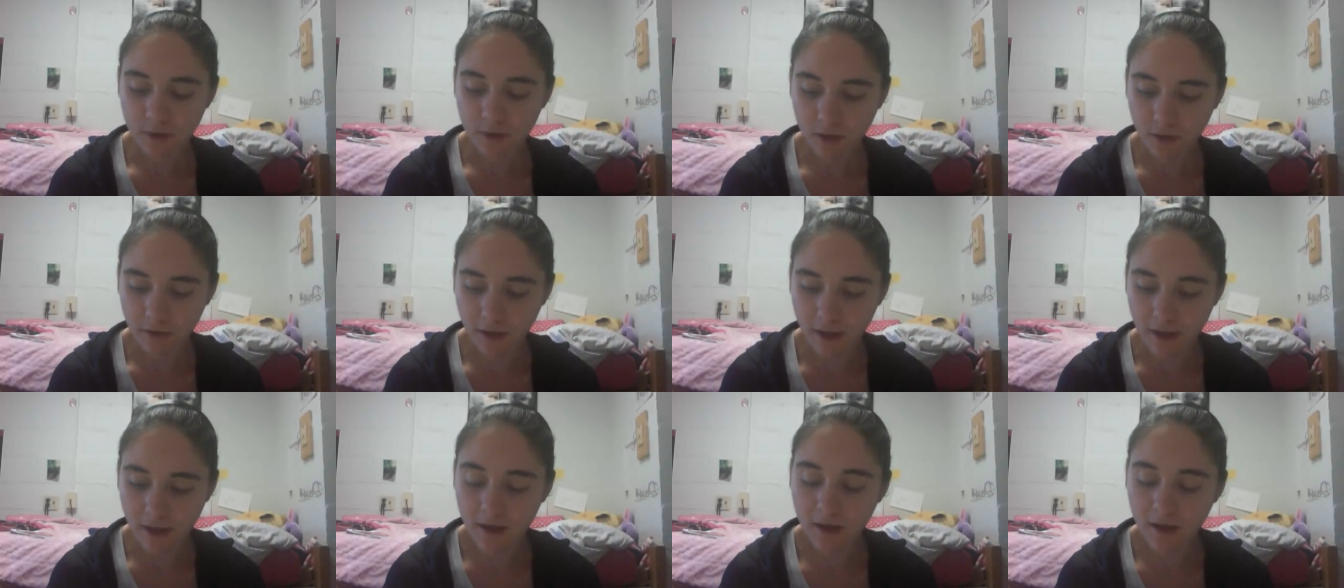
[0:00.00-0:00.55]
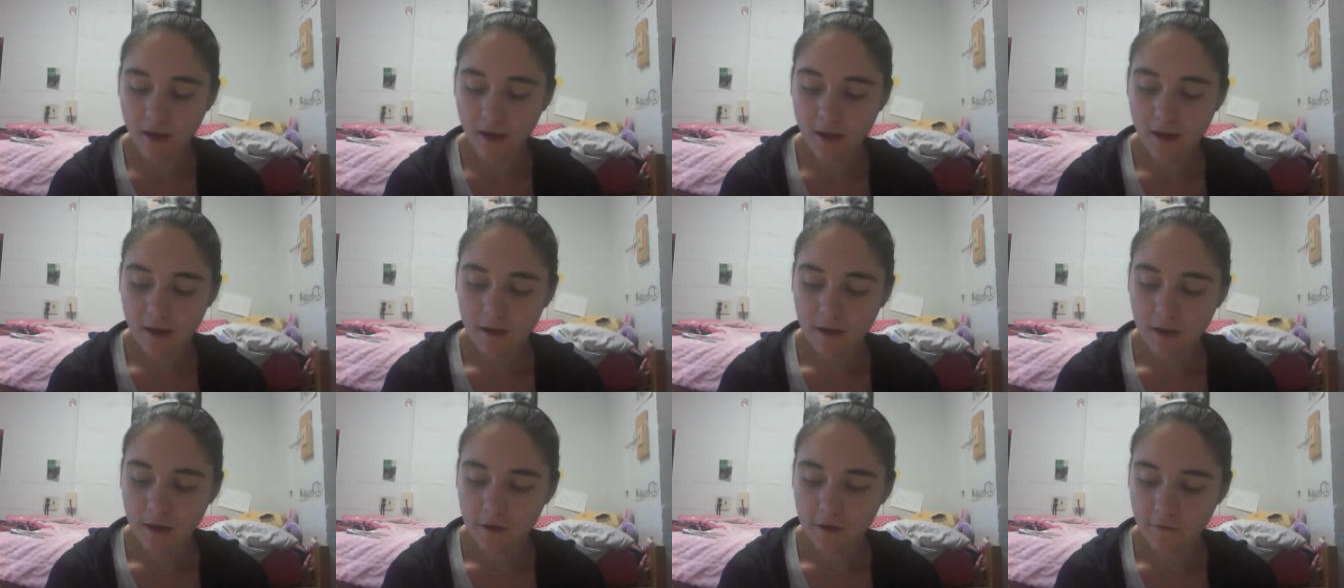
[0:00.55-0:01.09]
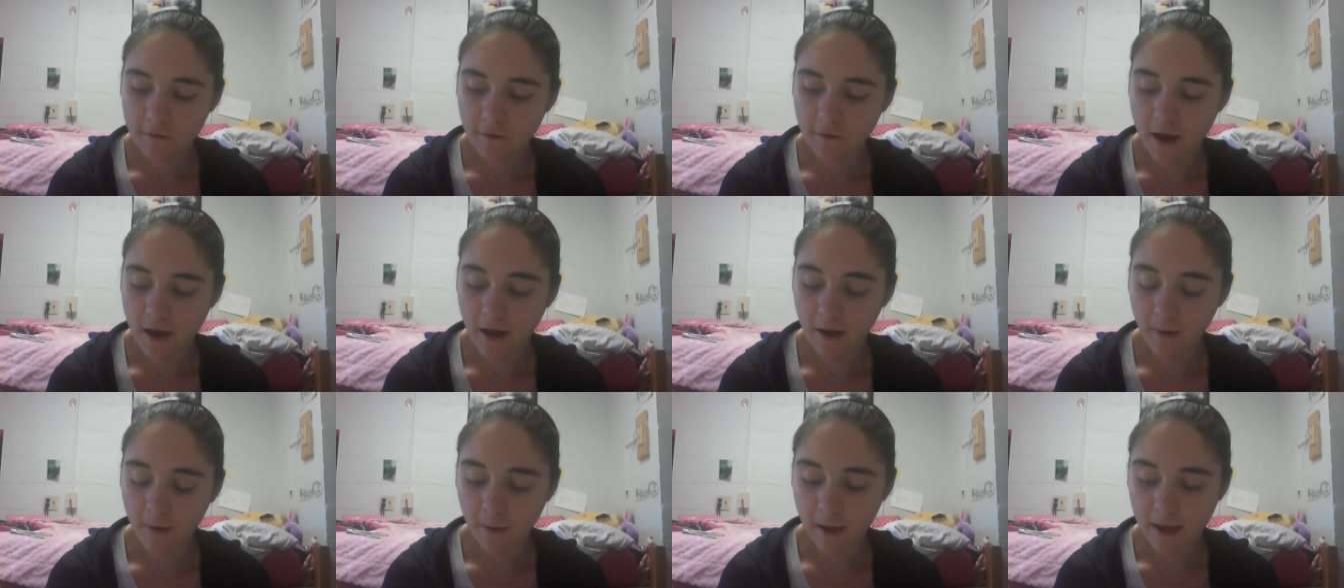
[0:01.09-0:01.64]
Okay, if
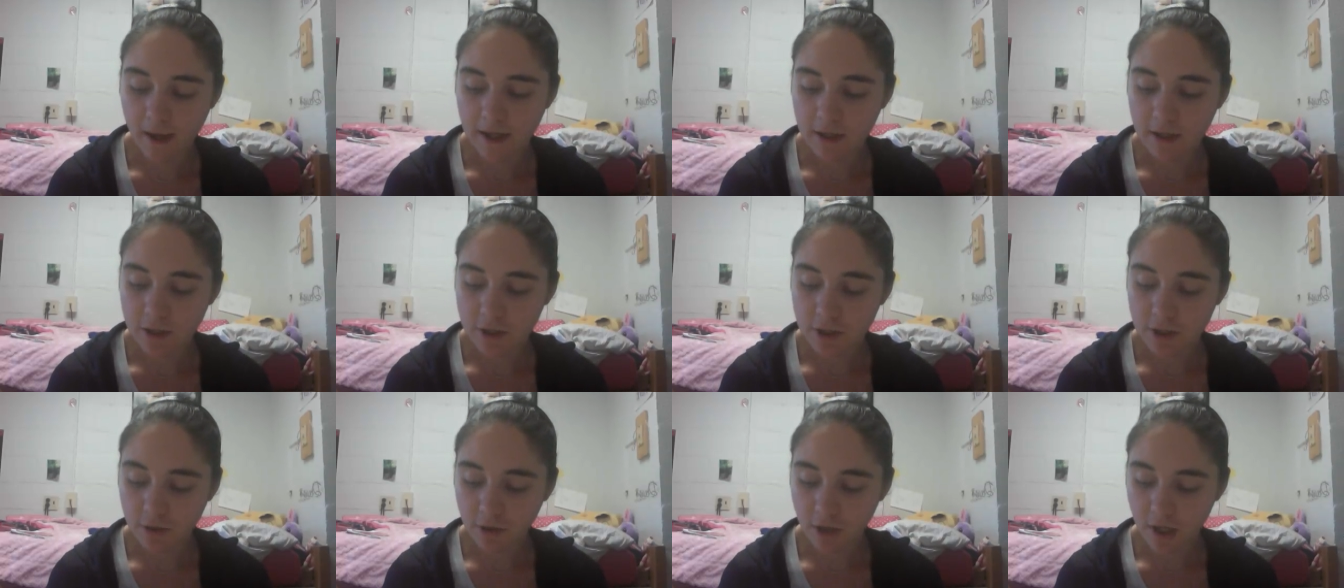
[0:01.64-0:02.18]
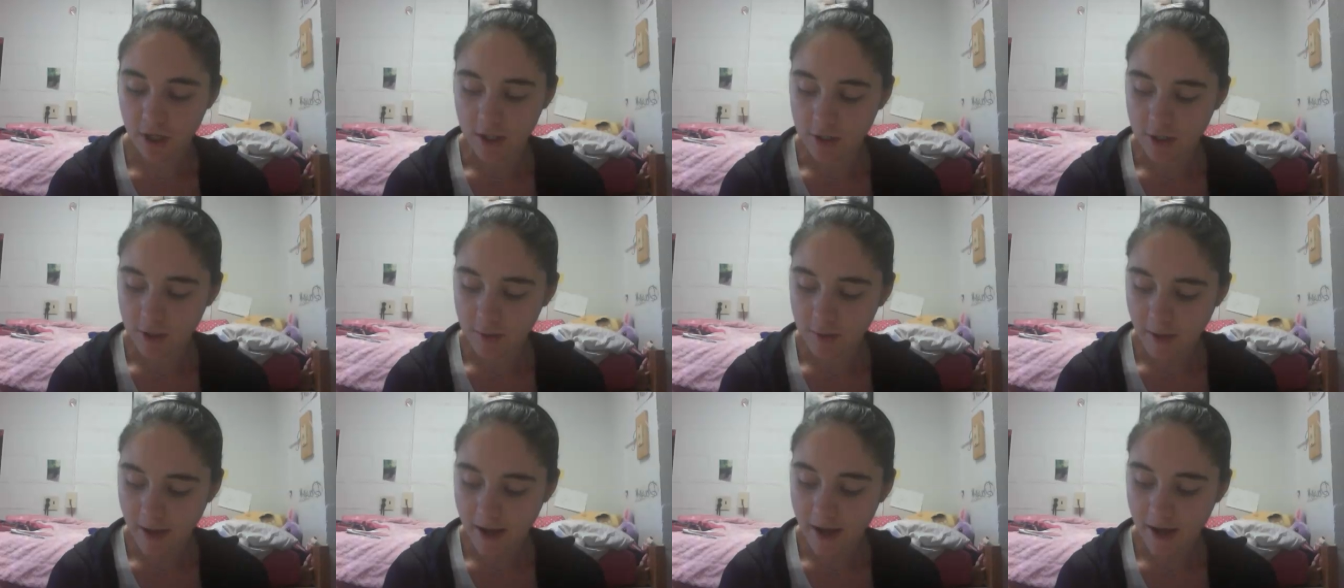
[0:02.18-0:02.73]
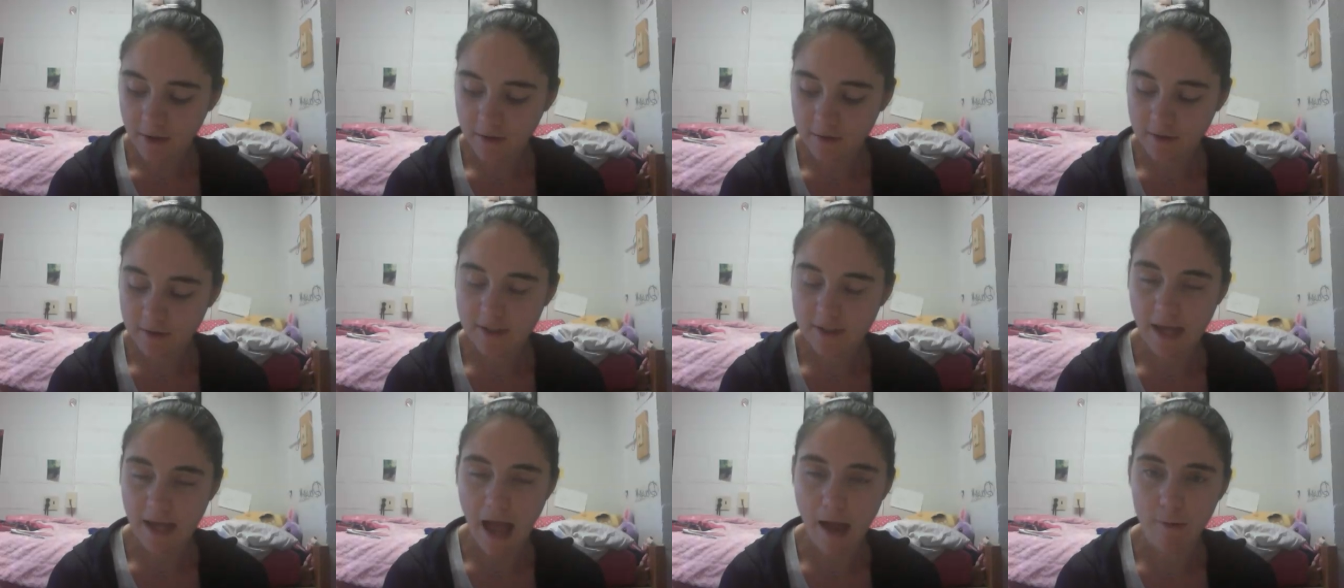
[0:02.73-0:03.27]
I weighed 200
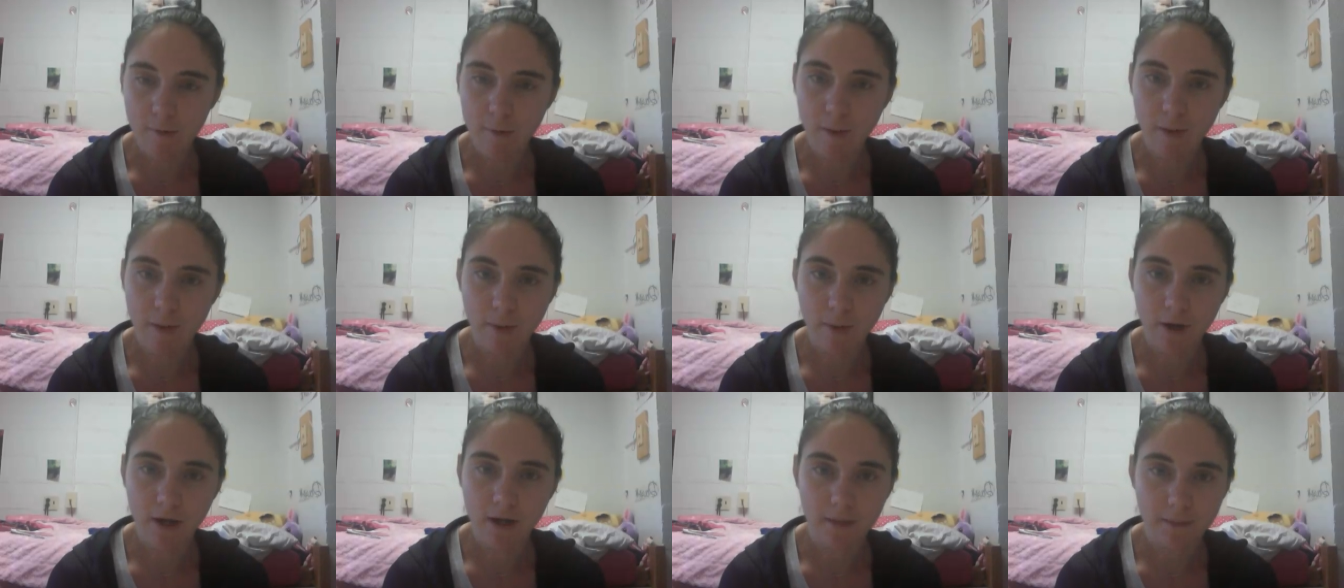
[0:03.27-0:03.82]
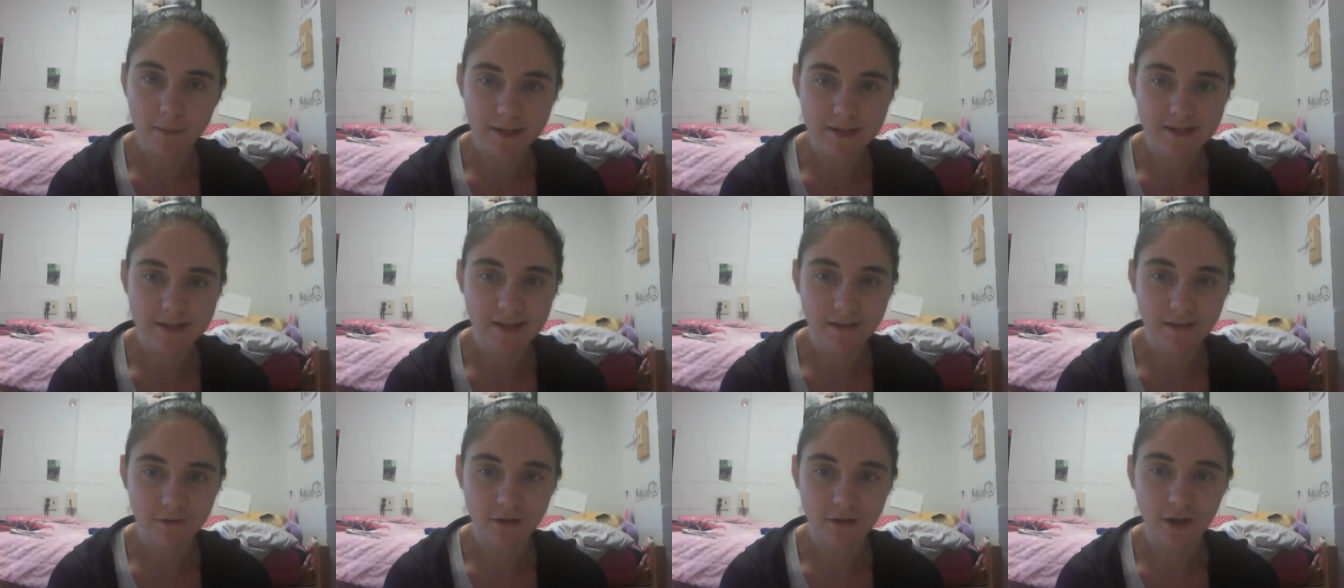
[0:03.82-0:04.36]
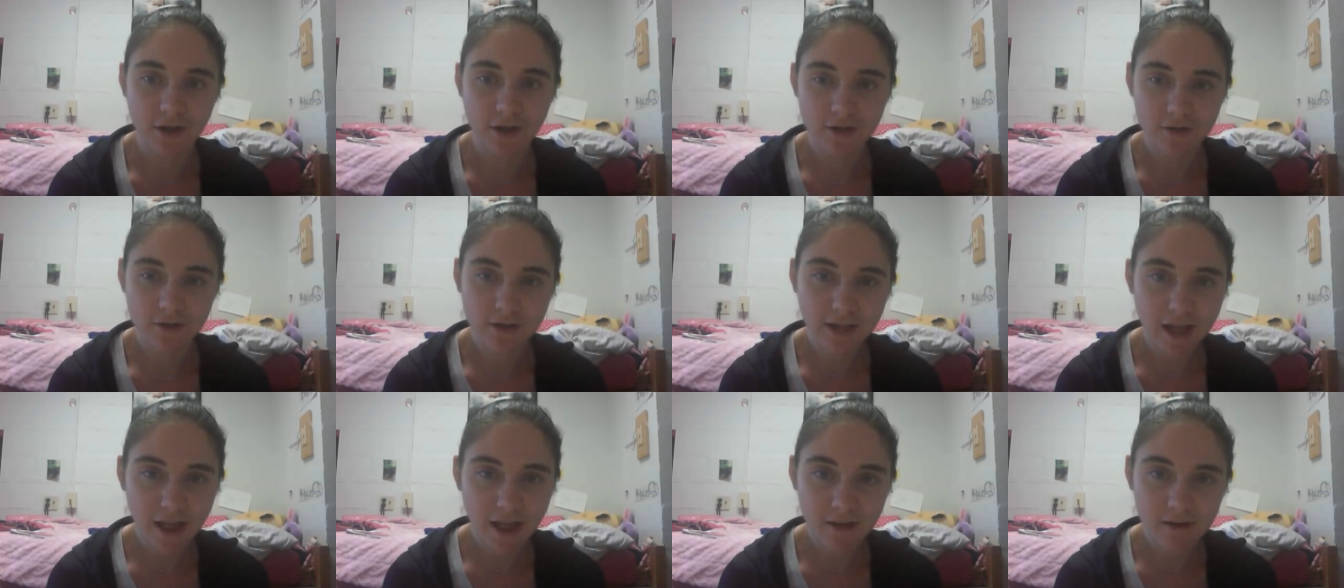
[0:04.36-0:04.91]
pounds, I would be burning about
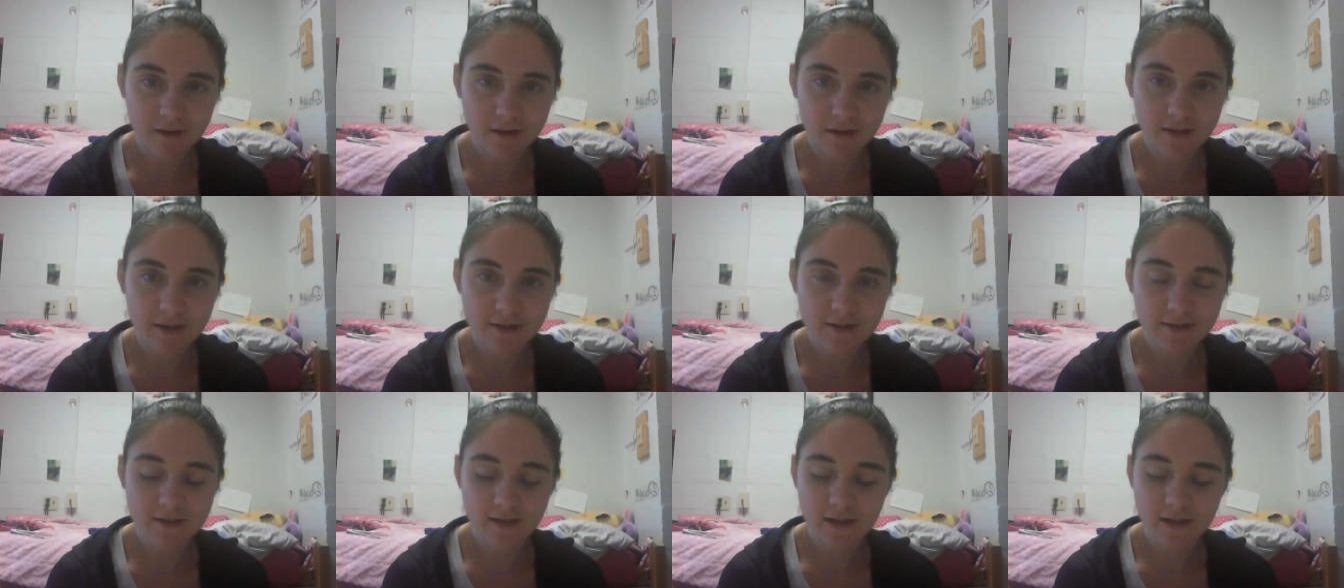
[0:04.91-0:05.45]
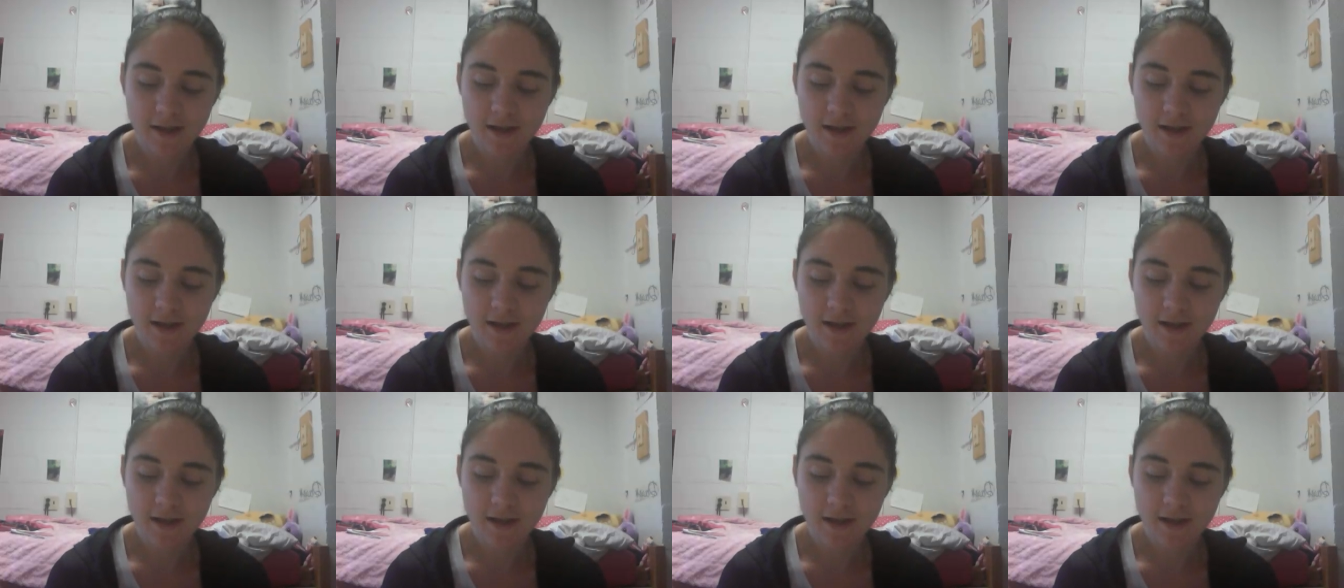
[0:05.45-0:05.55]
700 calories.